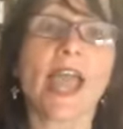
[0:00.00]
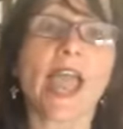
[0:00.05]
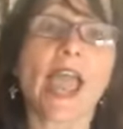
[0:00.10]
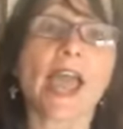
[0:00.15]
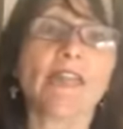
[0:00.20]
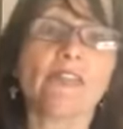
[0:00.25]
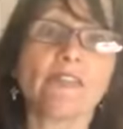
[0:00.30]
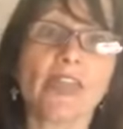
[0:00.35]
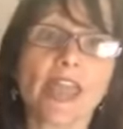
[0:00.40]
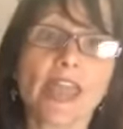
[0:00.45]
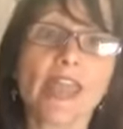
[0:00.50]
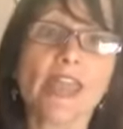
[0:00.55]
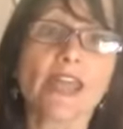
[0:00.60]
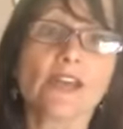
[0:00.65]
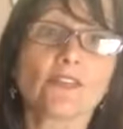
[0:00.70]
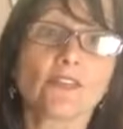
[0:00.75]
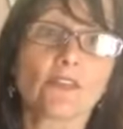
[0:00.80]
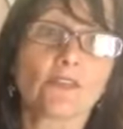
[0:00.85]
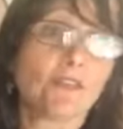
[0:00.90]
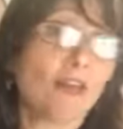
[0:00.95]
And they
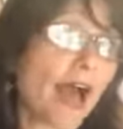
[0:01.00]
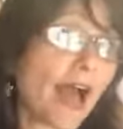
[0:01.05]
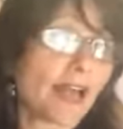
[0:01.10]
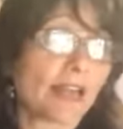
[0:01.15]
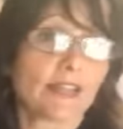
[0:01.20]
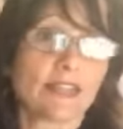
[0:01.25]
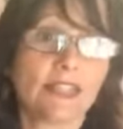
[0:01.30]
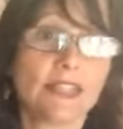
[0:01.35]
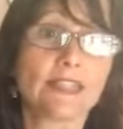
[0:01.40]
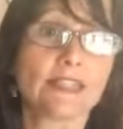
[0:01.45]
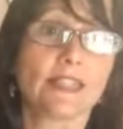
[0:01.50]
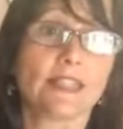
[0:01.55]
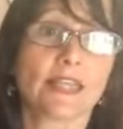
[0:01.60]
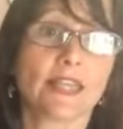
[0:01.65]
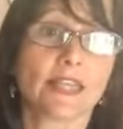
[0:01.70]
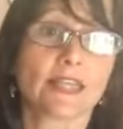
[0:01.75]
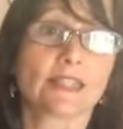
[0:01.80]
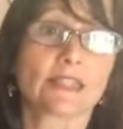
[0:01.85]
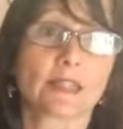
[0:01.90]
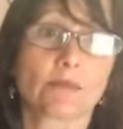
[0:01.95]
have a lot of easy
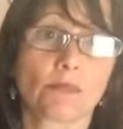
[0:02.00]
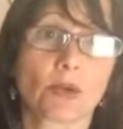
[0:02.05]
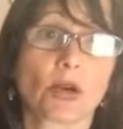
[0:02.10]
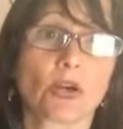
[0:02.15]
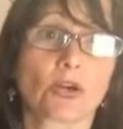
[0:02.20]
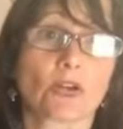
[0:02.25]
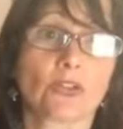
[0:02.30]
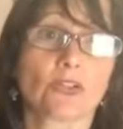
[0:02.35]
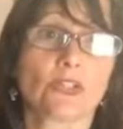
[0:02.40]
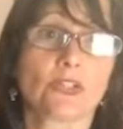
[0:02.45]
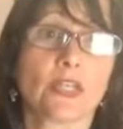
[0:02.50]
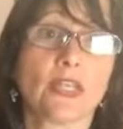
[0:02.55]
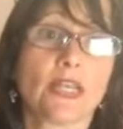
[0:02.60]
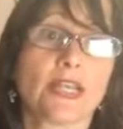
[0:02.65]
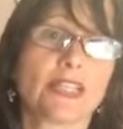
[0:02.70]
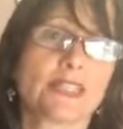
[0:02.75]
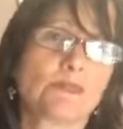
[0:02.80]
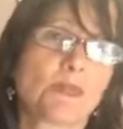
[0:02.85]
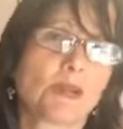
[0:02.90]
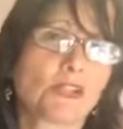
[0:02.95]
things to purge,
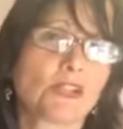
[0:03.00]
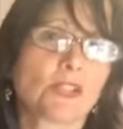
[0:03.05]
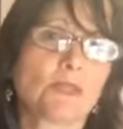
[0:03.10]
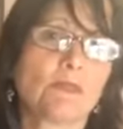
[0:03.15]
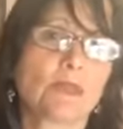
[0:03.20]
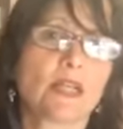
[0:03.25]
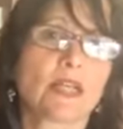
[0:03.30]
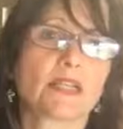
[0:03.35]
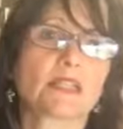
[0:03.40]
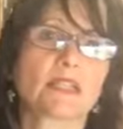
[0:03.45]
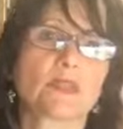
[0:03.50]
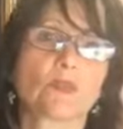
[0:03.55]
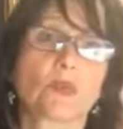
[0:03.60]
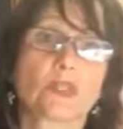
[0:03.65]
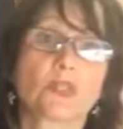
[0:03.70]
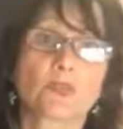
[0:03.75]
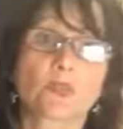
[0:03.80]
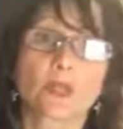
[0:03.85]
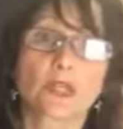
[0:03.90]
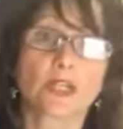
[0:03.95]
especially because the
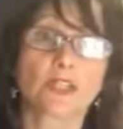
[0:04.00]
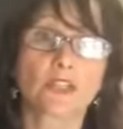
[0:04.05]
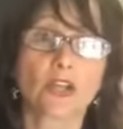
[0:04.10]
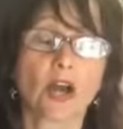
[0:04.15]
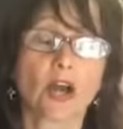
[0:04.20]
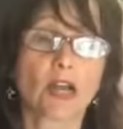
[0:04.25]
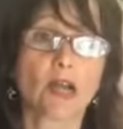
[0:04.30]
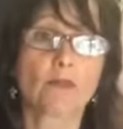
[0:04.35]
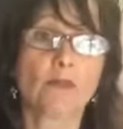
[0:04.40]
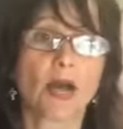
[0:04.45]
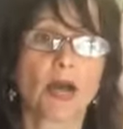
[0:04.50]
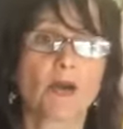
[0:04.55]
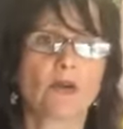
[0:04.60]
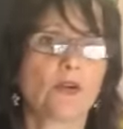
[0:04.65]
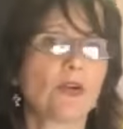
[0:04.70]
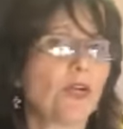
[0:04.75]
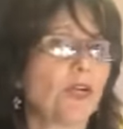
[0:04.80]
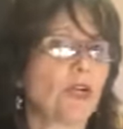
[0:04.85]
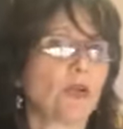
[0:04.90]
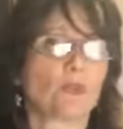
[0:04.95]
ones we're going to talk about
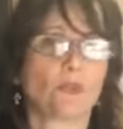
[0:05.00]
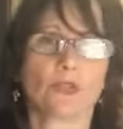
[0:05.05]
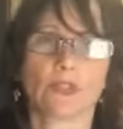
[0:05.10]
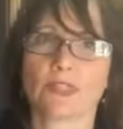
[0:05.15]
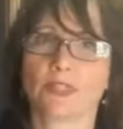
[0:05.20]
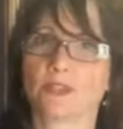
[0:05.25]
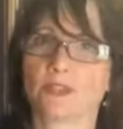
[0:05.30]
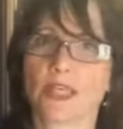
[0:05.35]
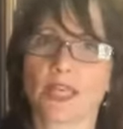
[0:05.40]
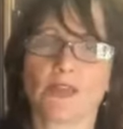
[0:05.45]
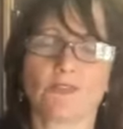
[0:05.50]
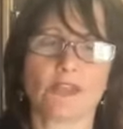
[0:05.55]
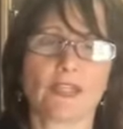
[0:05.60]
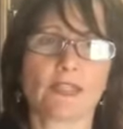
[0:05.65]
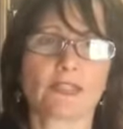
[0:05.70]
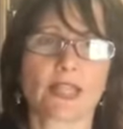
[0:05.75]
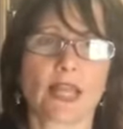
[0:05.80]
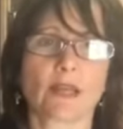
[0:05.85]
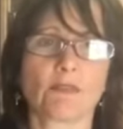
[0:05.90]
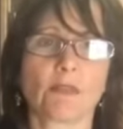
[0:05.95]
really don't have any
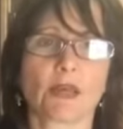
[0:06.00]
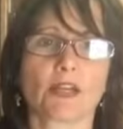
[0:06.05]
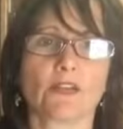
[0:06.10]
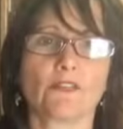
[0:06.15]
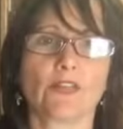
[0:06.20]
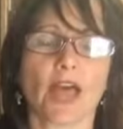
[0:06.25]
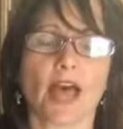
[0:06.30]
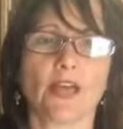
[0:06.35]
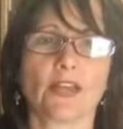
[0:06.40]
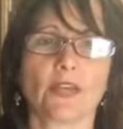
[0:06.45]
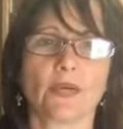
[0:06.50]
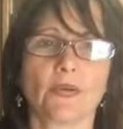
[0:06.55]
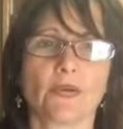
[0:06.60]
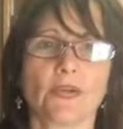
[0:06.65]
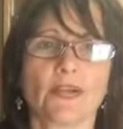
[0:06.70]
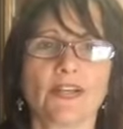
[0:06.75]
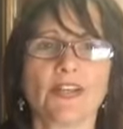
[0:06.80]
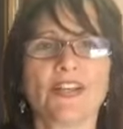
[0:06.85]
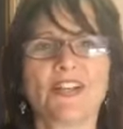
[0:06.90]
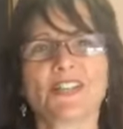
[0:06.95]
sentimental value.
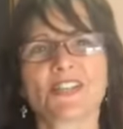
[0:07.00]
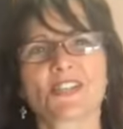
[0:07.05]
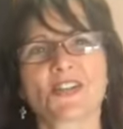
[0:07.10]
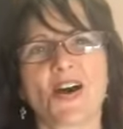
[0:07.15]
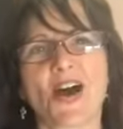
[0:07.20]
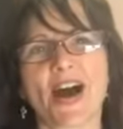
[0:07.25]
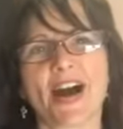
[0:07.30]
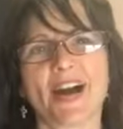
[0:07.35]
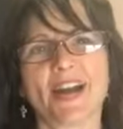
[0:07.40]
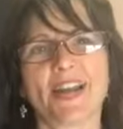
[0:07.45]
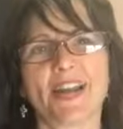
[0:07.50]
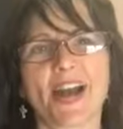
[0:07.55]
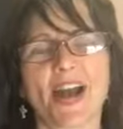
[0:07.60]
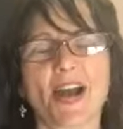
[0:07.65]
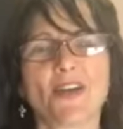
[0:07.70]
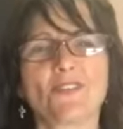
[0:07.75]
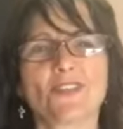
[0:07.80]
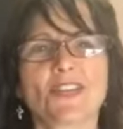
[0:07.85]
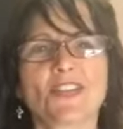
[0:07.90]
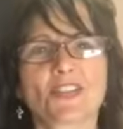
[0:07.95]
So hi,
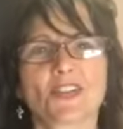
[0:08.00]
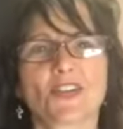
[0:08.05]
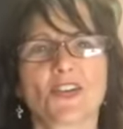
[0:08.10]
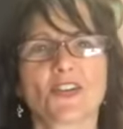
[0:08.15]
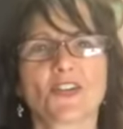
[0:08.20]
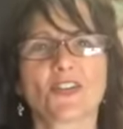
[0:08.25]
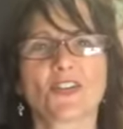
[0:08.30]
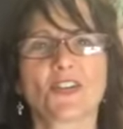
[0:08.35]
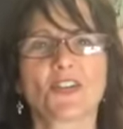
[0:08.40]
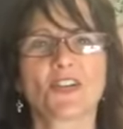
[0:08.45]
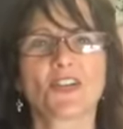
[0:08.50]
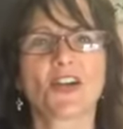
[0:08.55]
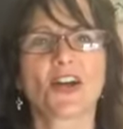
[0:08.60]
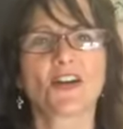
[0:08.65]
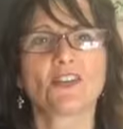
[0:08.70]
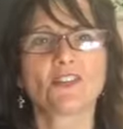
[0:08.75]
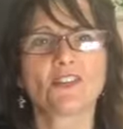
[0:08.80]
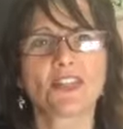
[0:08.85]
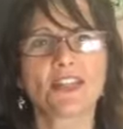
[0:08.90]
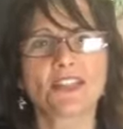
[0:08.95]
I'm Lisa Hoerler
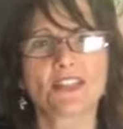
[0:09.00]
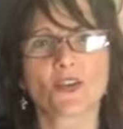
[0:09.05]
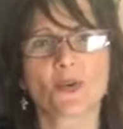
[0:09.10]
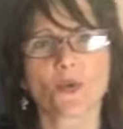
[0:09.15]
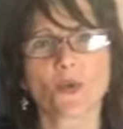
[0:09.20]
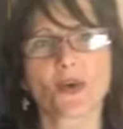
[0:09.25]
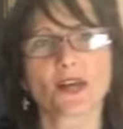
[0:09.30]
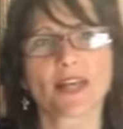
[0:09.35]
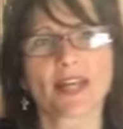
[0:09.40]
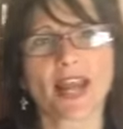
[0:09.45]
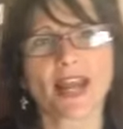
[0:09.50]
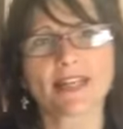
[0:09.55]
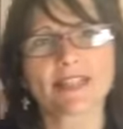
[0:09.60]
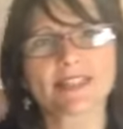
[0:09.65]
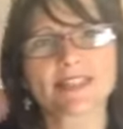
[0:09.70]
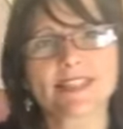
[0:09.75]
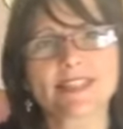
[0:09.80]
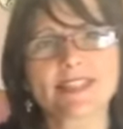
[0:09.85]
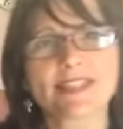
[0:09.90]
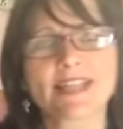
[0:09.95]
of Lisa
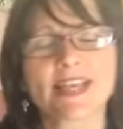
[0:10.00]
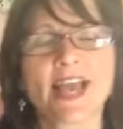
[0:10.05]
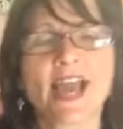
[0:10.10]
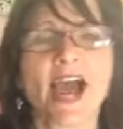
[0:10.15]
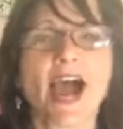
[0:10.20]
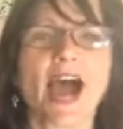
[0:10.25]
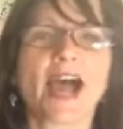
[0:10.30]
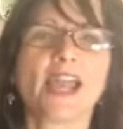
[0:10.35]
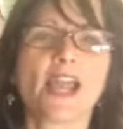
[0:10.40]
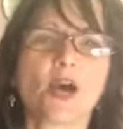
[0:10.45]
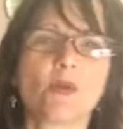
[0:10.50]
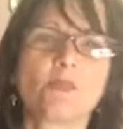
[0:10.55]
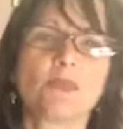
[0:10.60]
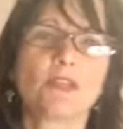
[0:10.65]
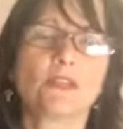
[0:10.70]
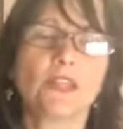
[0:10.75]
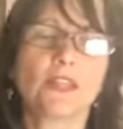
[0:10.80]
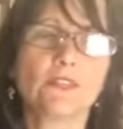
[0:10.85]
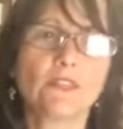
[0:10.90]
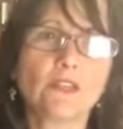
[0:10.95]
Organizes. I help you
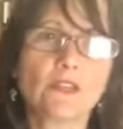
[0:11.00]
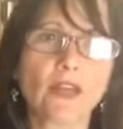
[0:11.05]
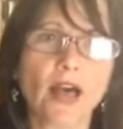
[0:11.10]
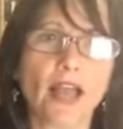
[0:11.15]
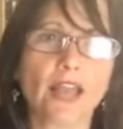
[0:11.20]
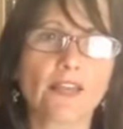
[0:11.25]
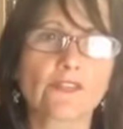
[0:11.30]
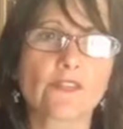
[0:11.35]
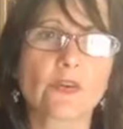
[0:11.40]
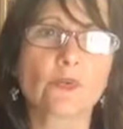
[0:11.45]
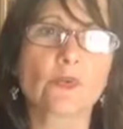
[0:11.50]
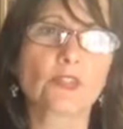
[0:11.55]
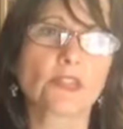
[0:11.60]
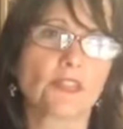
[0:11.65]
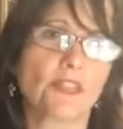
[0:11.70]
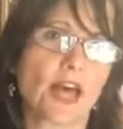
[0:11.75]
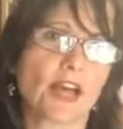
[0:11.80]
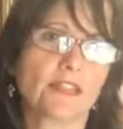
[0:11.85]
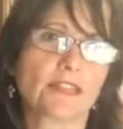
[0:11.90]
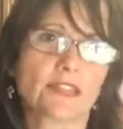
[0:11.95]
live a life with
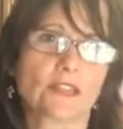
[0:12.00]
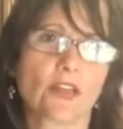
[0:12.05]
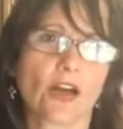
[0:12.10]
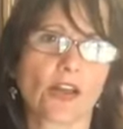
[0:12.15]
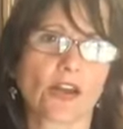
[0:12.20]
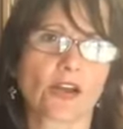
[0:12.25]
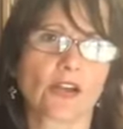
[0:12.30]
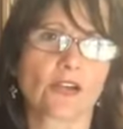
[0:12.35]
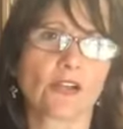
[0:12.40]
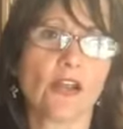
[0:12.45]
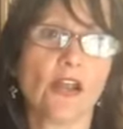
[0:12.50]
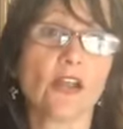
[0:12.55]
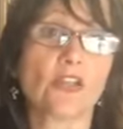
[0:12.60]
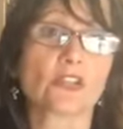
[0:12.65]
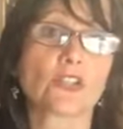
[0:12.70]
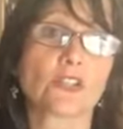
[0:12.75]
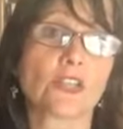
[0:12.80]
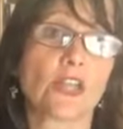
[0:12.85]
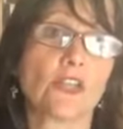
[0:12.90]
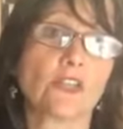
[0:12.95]
less clutter
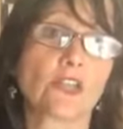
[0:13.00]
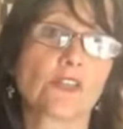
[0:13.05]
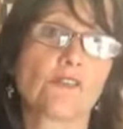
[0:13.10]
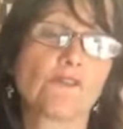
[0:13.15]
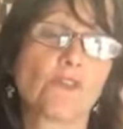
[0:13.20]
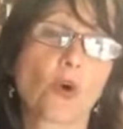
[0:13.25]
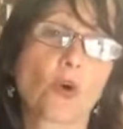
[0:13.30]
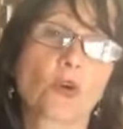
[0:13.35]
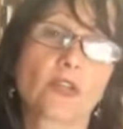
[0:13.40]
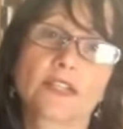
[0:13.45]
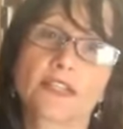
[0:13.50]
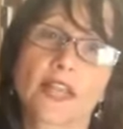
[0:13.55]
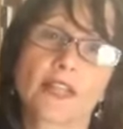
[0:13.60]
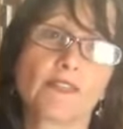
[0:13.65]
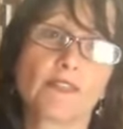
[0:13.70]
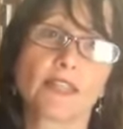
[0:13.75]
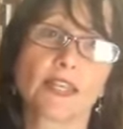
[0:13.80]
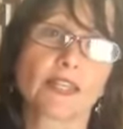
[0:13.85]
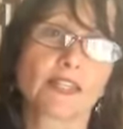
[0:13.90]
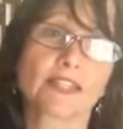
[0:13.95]
so that you can focus on
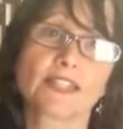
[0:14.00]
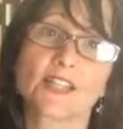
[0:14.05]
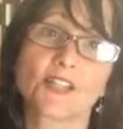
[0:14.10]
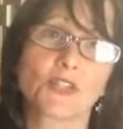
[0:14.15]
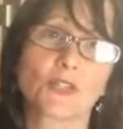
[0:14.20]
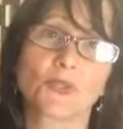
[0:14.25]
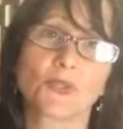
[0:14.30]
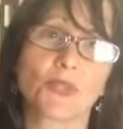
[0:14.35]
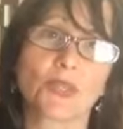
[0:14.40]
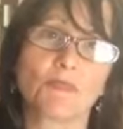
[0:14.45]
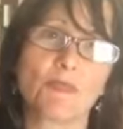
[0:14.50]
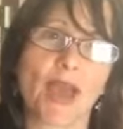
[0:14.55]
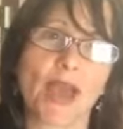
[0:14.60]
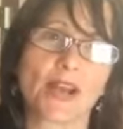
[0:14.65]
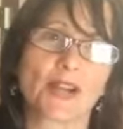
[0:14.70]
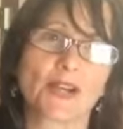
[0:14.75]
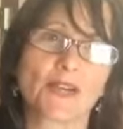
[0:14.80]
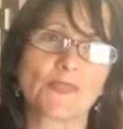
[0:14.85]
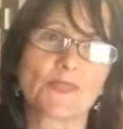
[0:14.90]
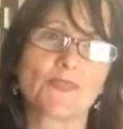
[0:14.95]
things that truly
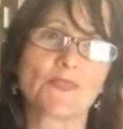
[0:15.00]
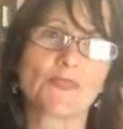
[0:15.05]
matter.